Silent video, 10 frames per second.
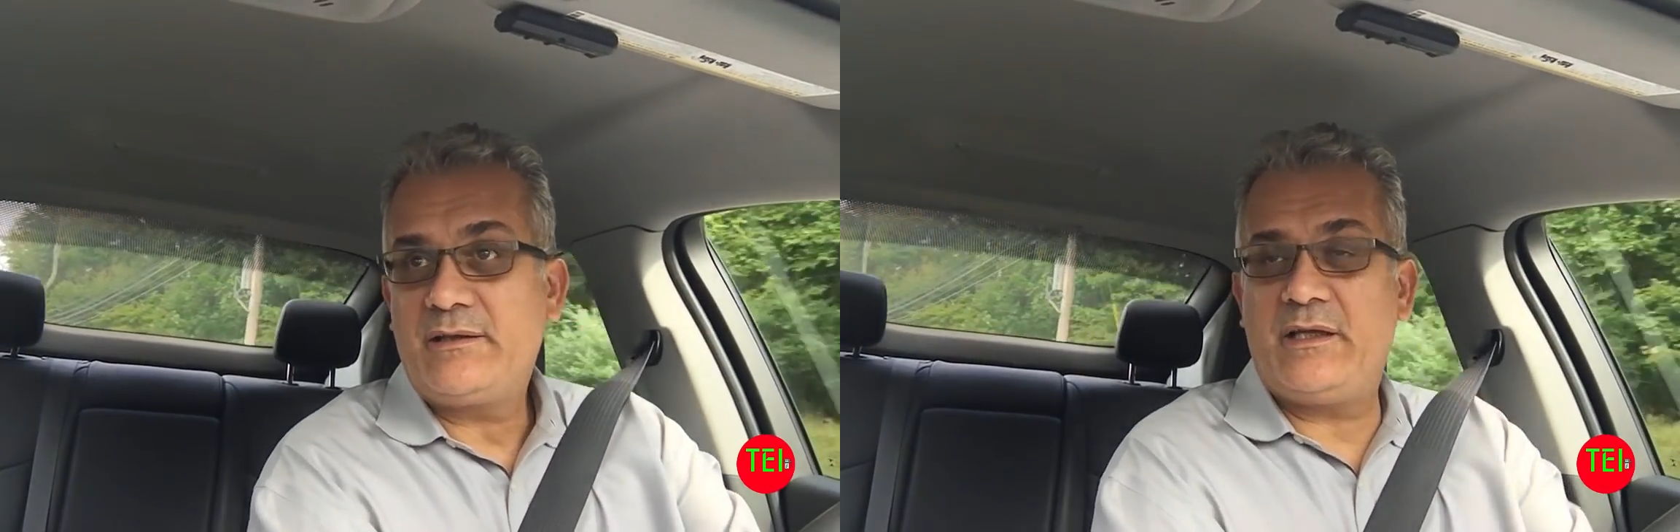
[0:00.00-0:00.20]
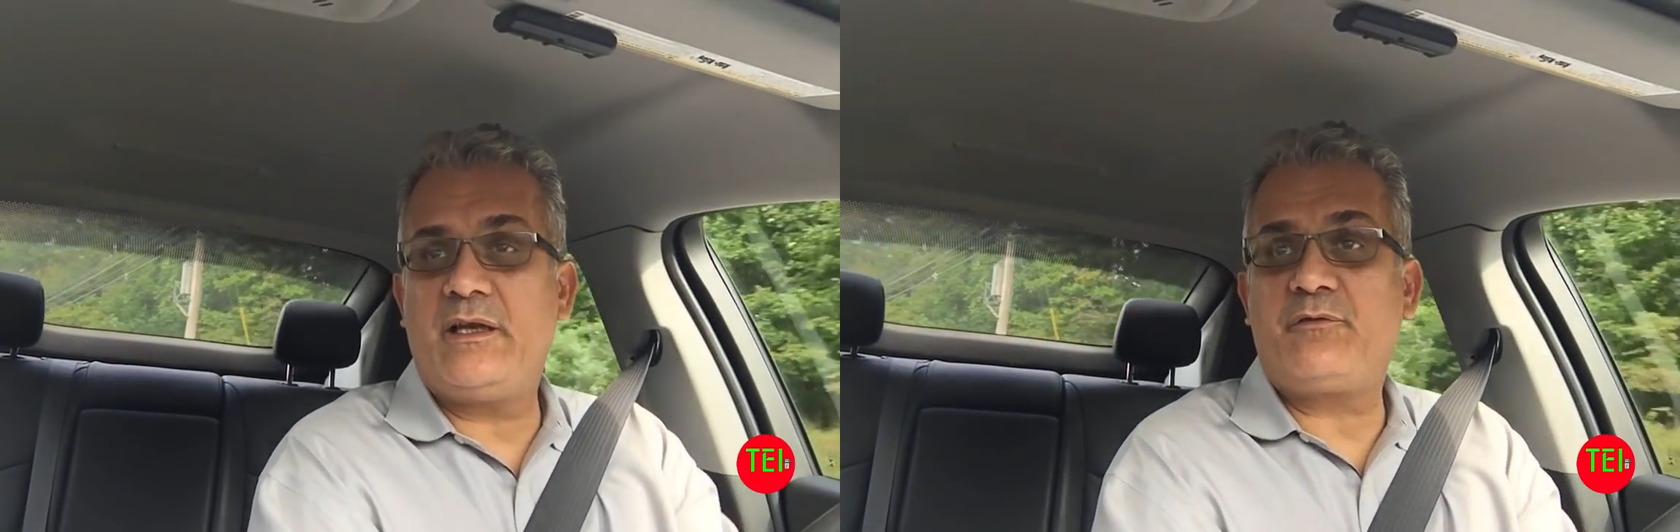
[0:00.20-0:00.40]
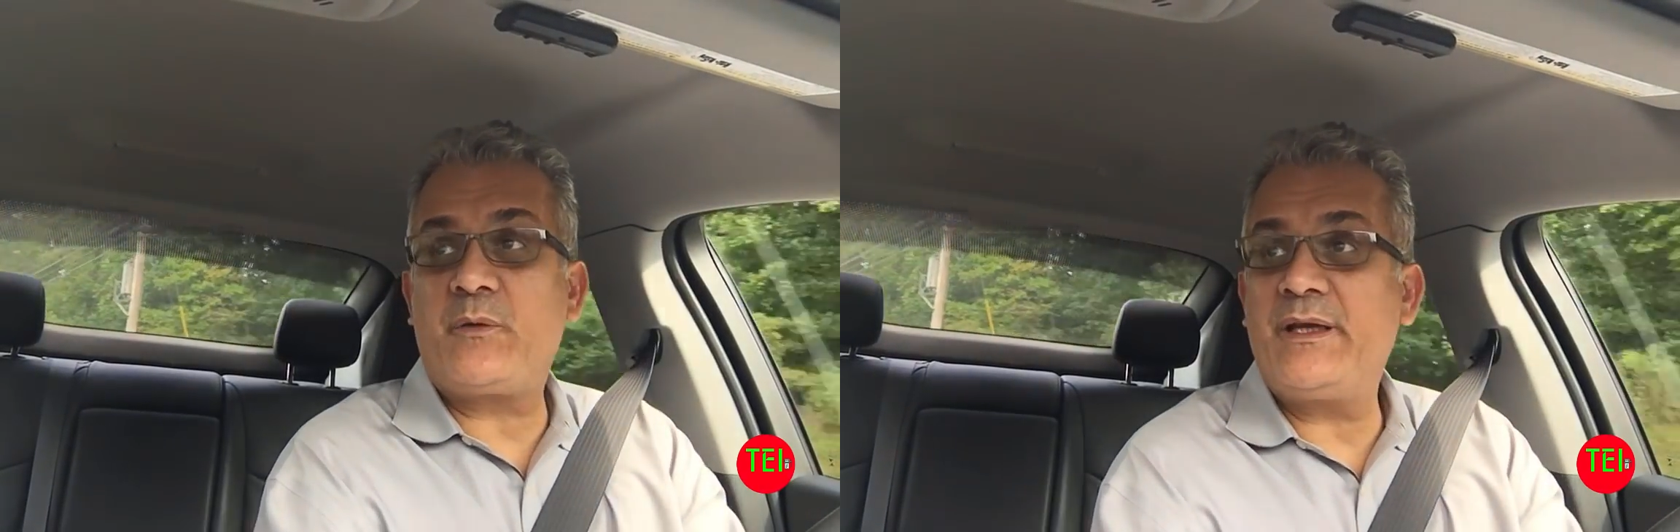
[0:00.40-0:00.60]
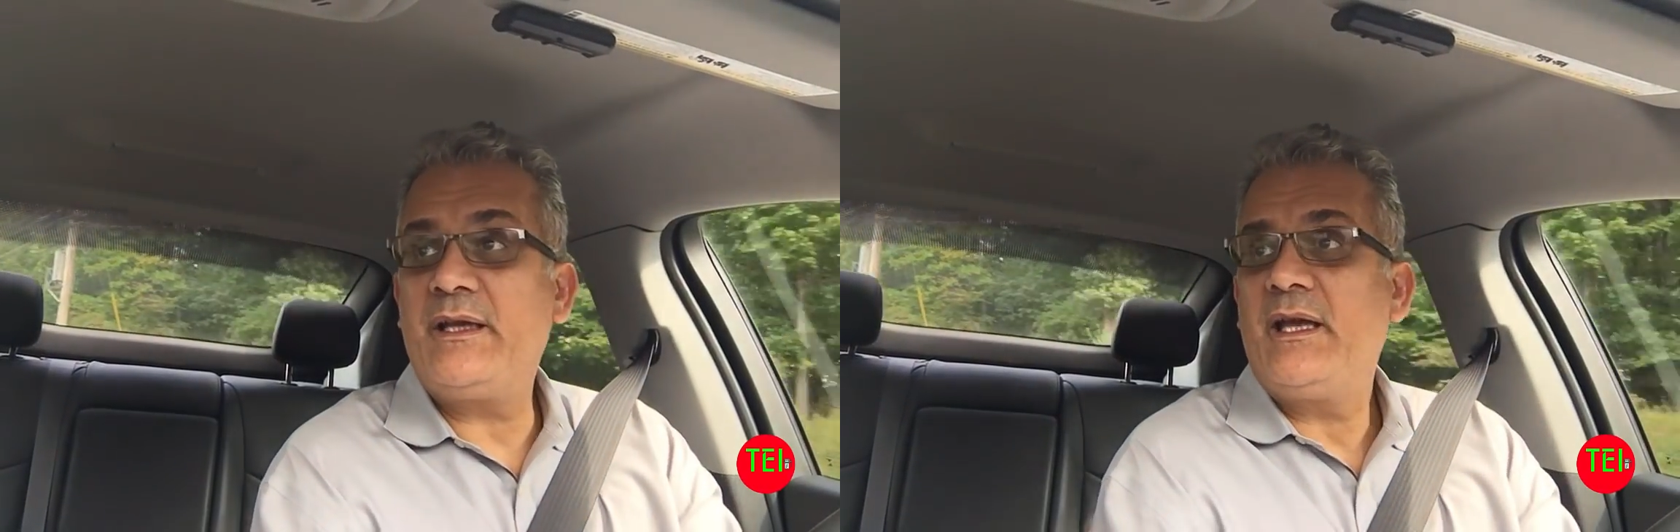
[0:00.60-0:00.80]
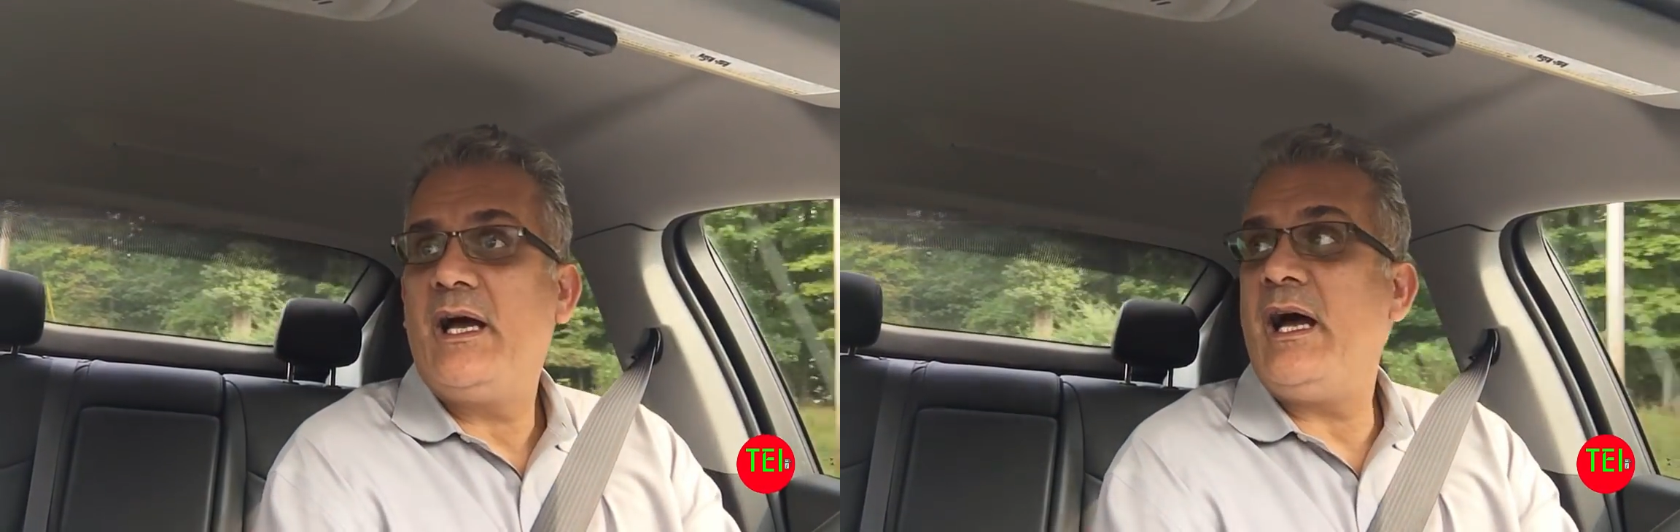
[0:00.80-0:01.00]

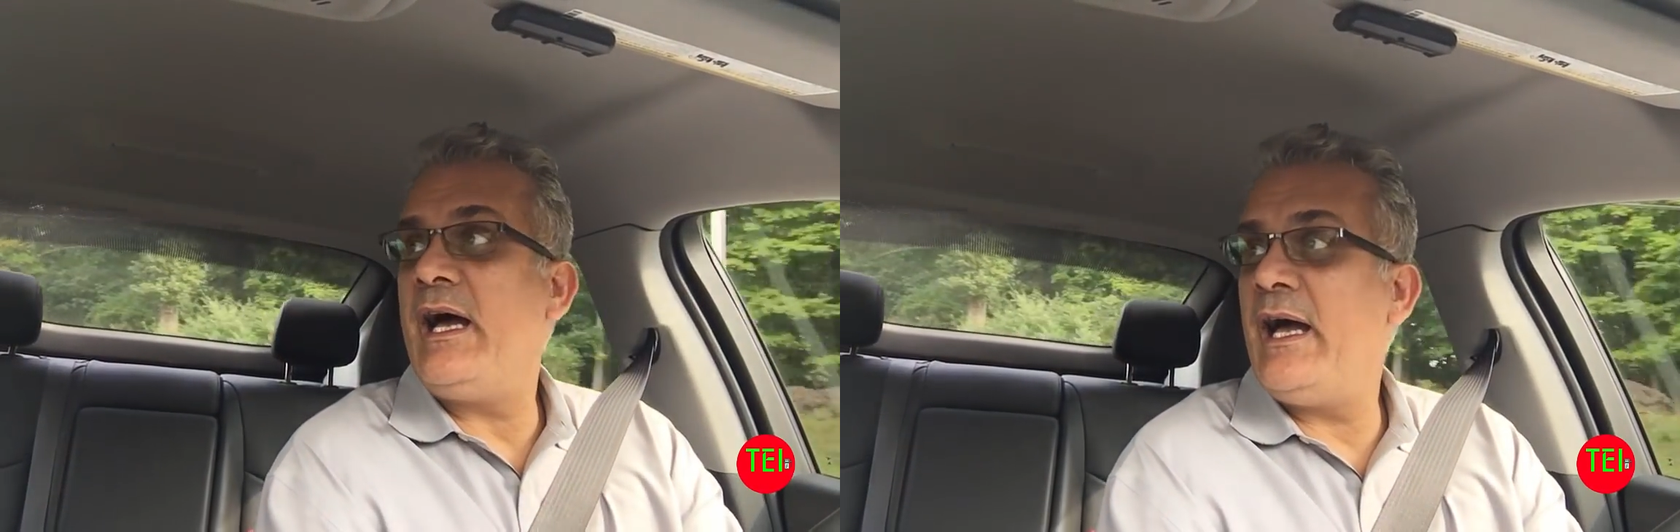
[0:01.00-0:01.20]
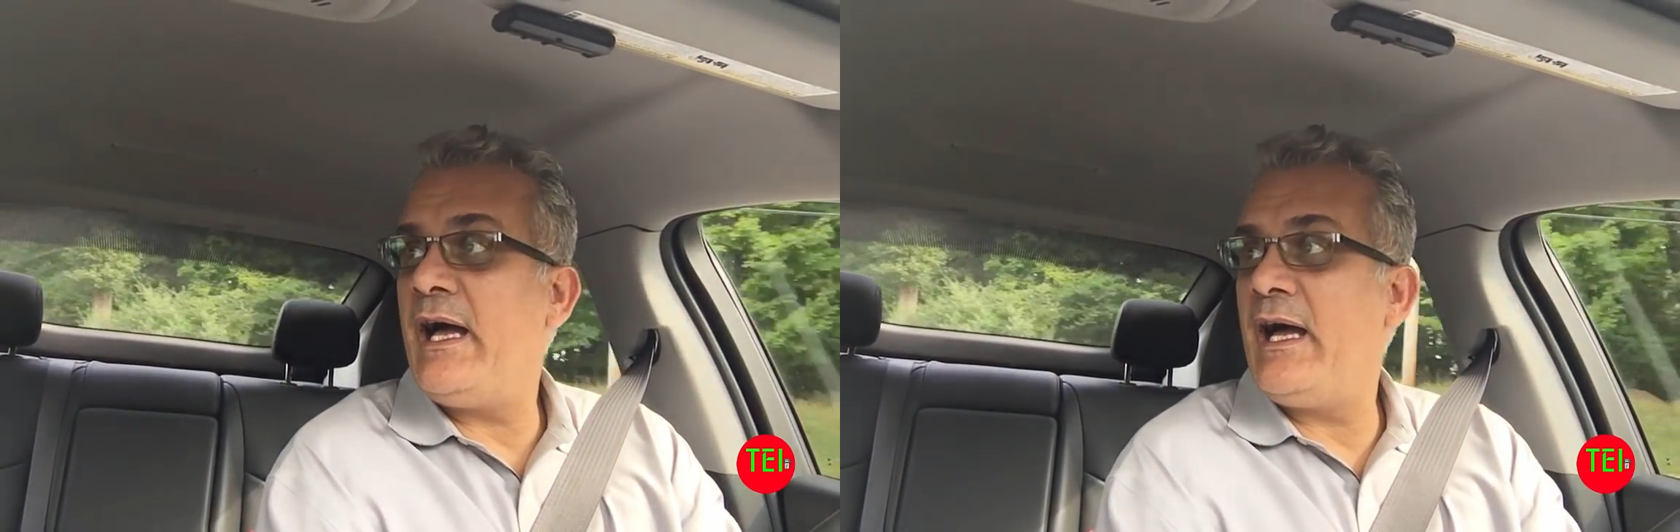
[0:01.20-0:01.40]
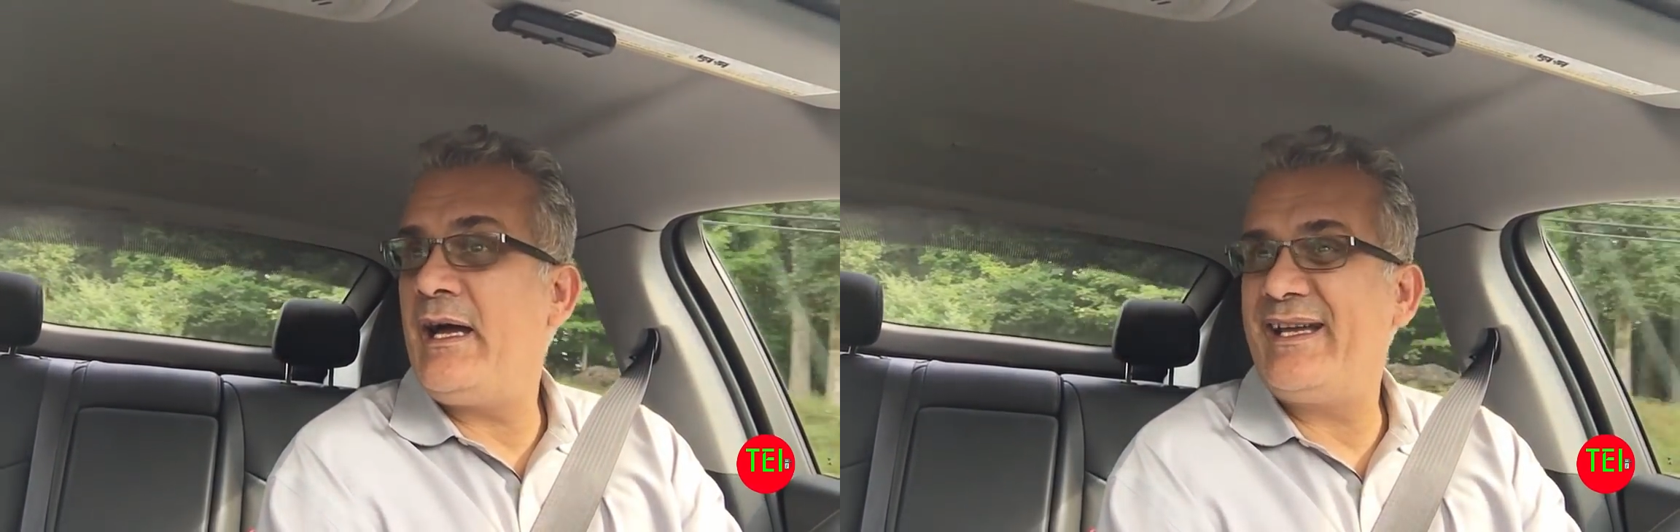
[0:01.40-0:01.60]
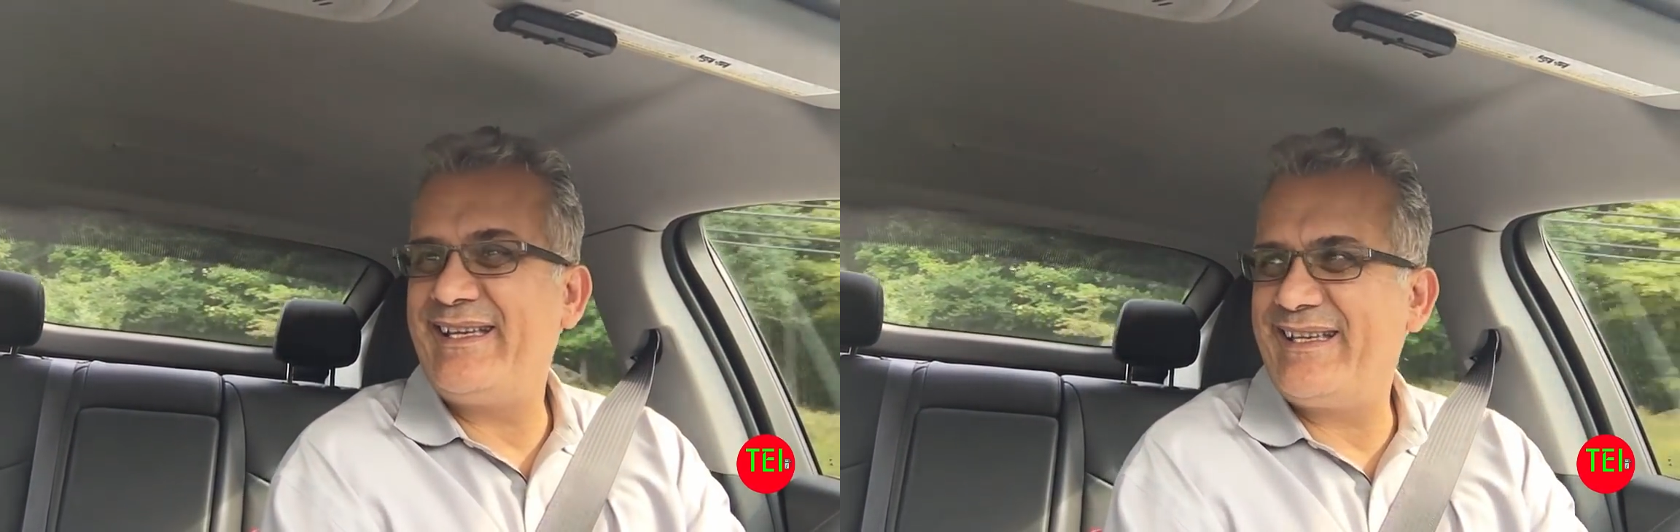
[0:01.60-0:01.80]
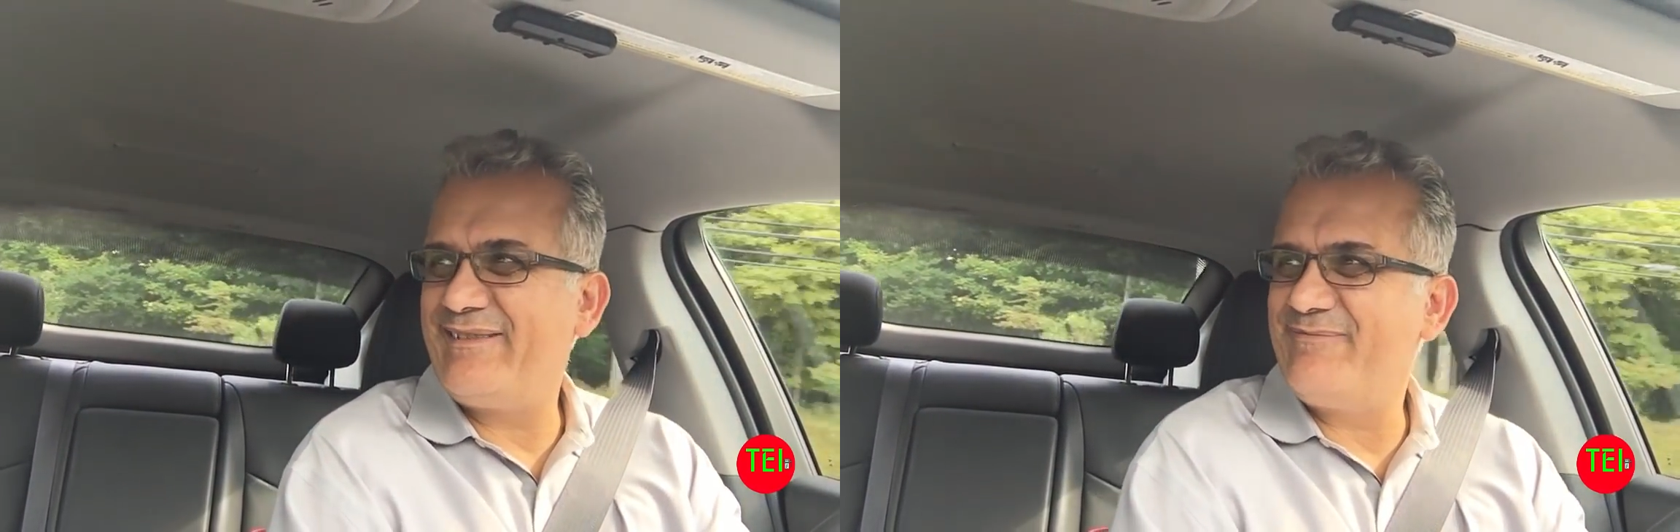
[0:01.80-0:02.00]
delivery uh,
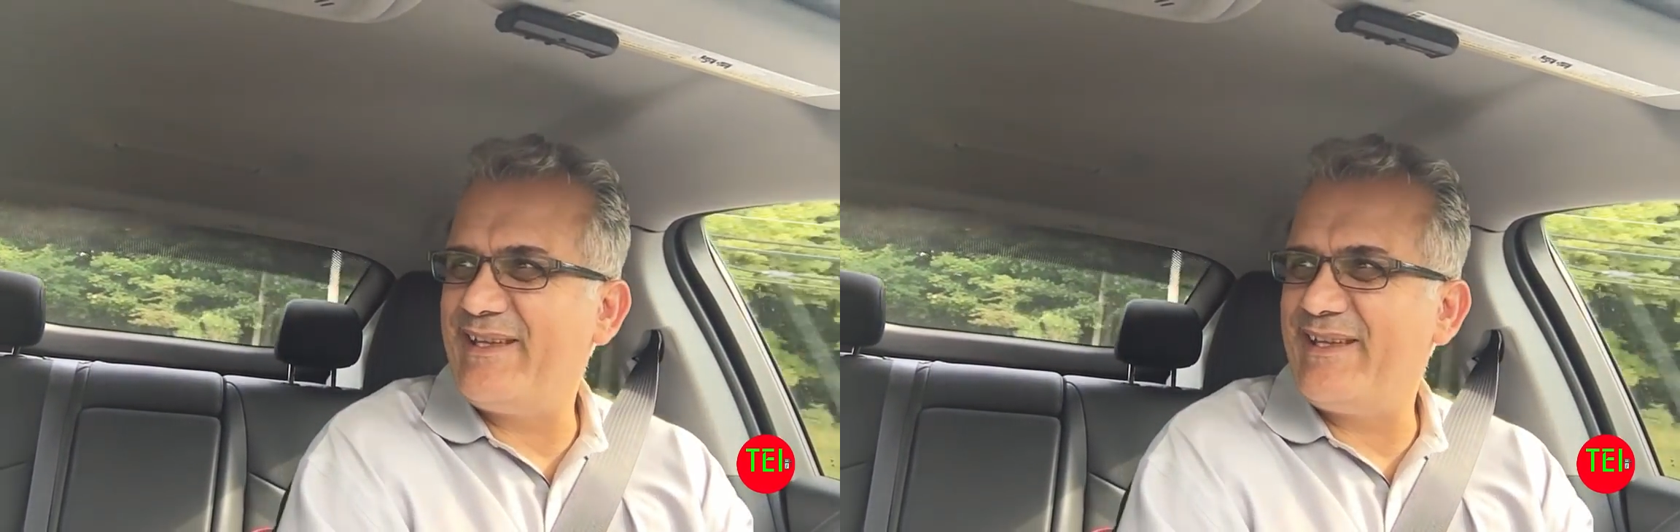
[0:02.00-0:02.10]
a,